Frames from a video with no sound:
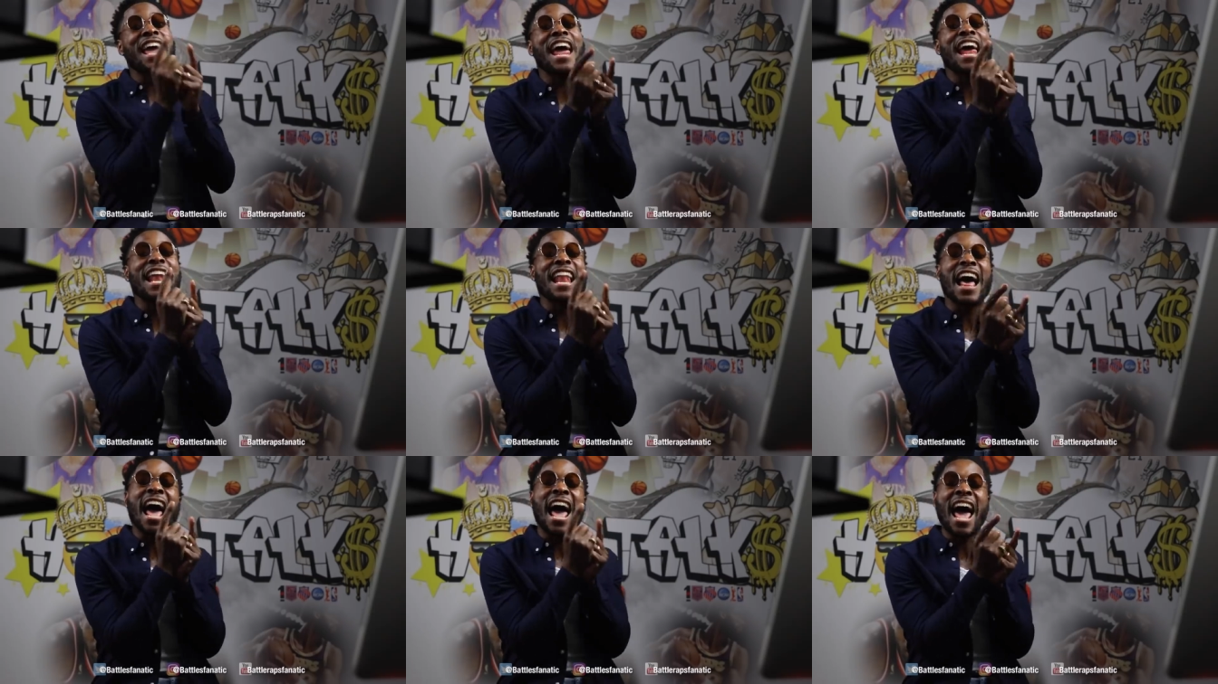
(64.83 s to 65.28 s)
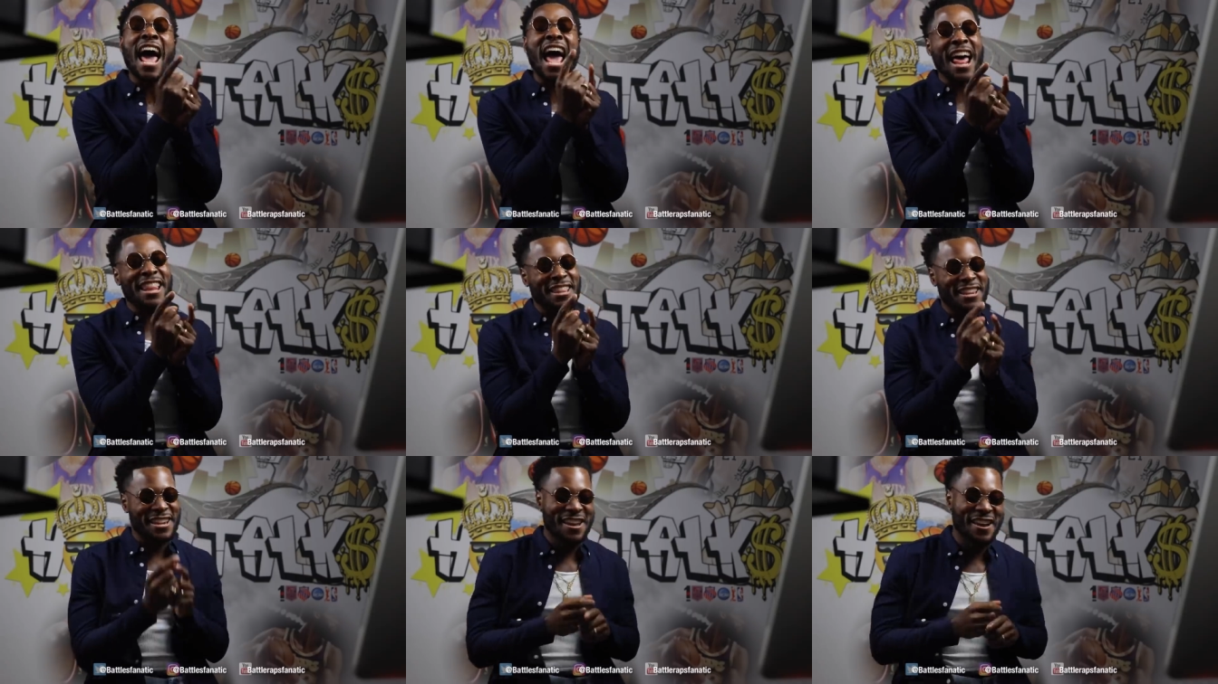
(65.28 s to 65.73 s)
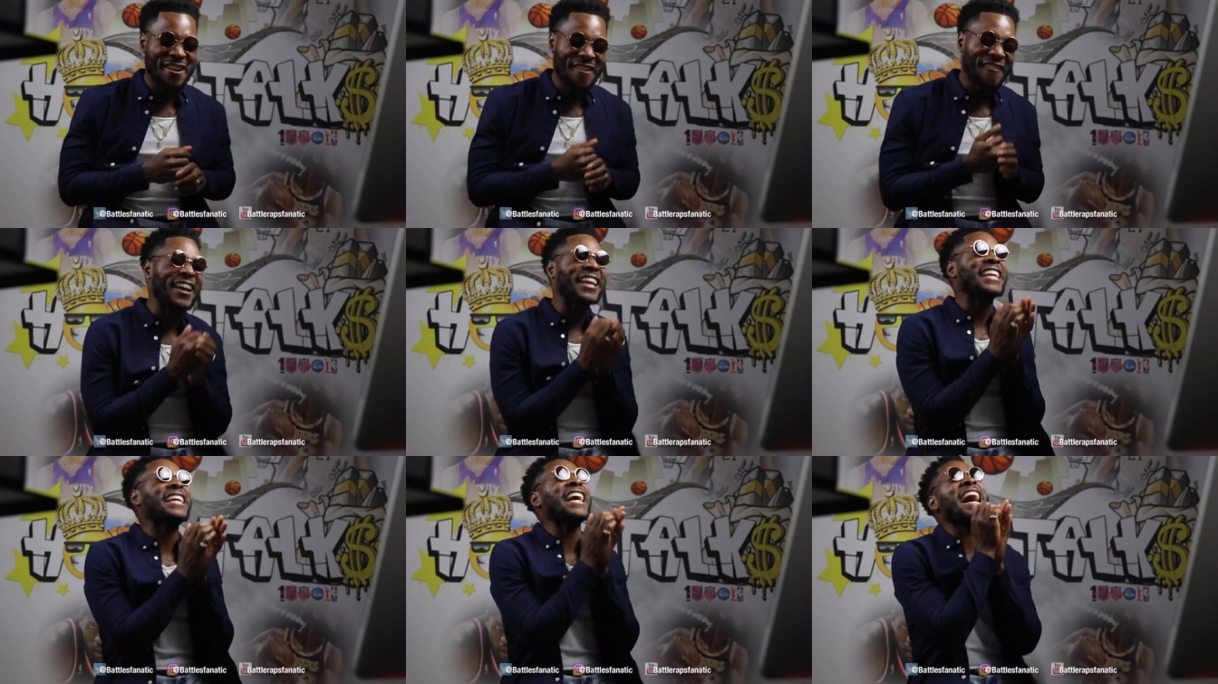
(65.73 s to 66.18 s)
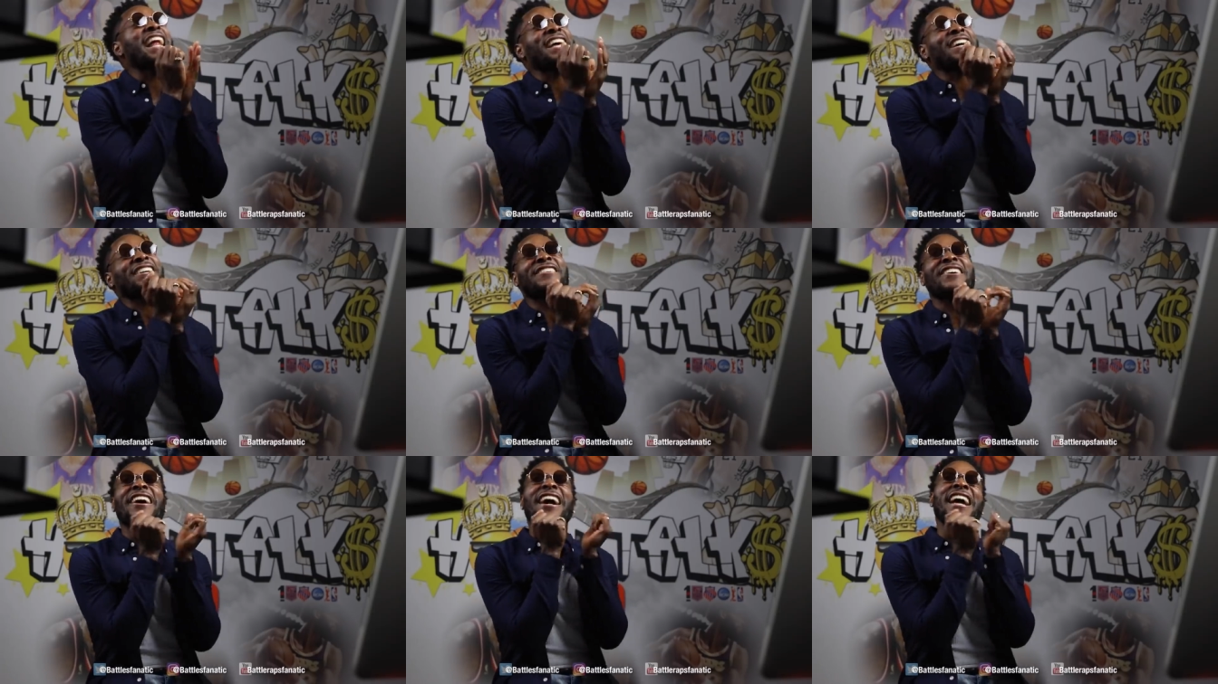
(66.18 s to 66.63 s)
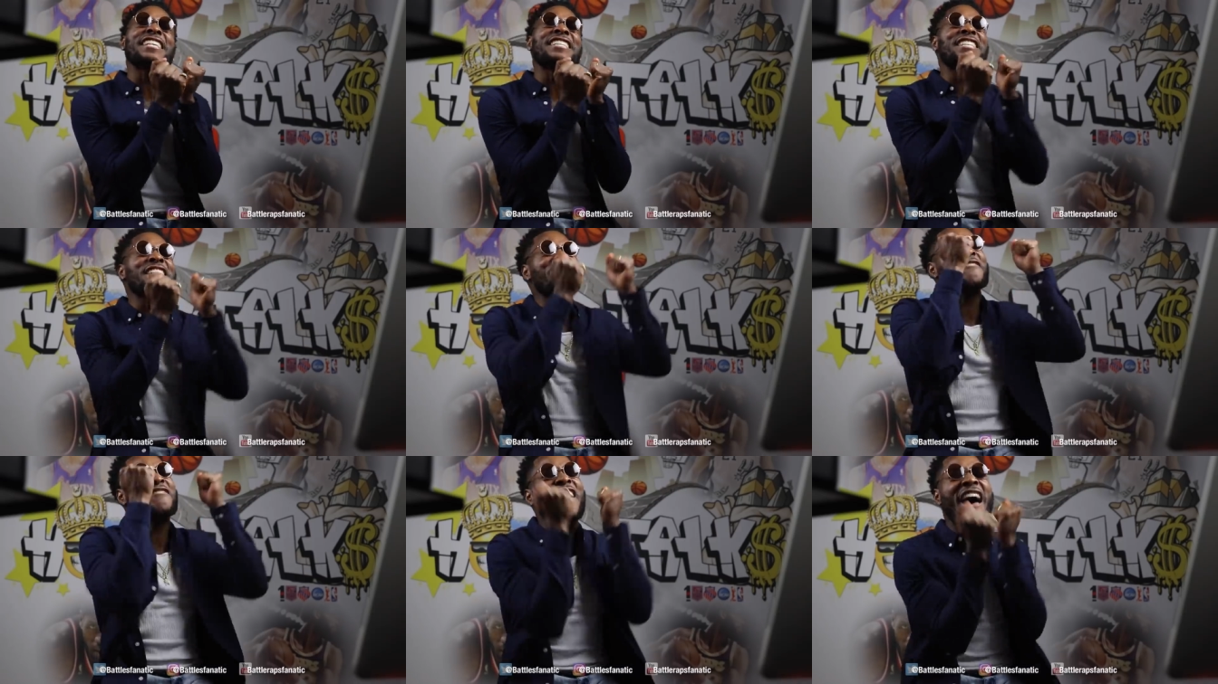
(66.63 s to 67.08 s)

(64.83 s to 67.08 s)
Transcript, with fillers: hear that. We got a crazy